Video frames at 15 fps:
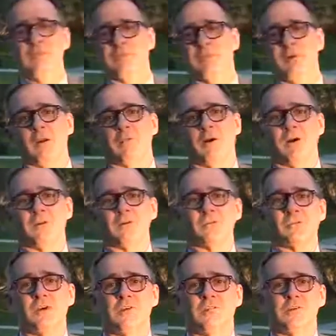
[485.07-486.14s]
from our
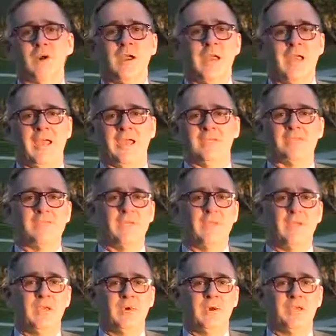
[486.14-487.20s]
partners over at
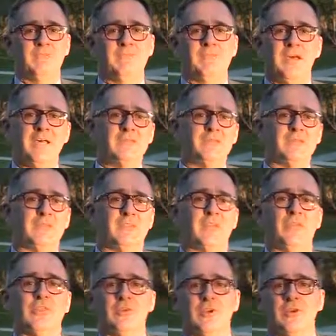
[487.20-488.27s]
CBOE Vest at
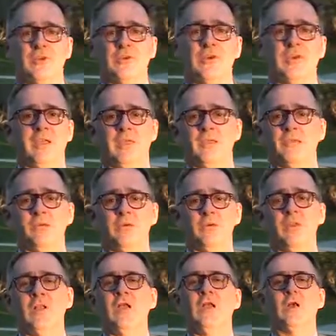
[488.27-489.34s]
the 33rd
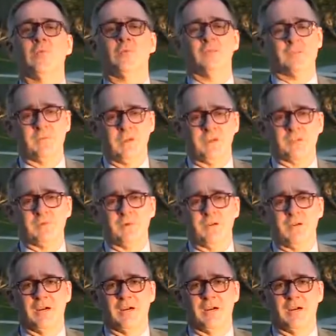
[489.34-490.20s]
Annual Risk Management